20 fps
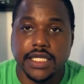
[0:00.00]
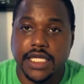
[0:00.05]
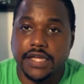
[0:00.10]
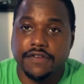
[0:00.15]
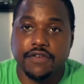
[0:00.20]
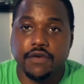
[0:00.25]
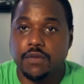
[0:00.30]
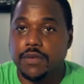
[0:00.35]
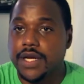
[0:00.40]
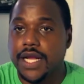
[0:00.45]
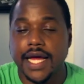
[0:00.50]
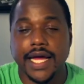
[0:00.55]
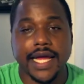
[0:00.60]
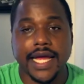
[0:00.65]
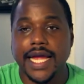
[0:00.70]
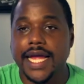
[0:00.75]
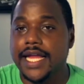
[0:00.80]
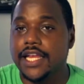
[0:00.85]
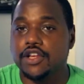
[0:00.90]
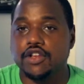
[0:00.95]
even when I
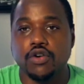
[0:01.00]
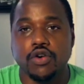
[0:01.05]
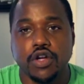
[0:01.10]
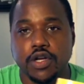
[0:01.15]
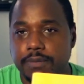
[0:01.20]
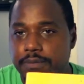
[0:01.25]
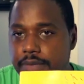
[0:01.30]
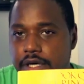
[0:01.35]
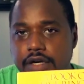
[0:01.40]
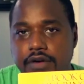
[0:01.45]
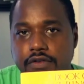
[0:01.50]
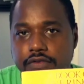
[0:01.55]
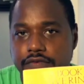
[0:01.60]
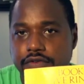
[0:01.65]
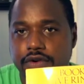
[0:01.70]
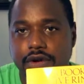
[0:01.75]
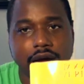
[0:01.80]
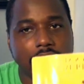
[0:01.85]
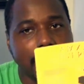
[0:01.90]
ain't doing a book review.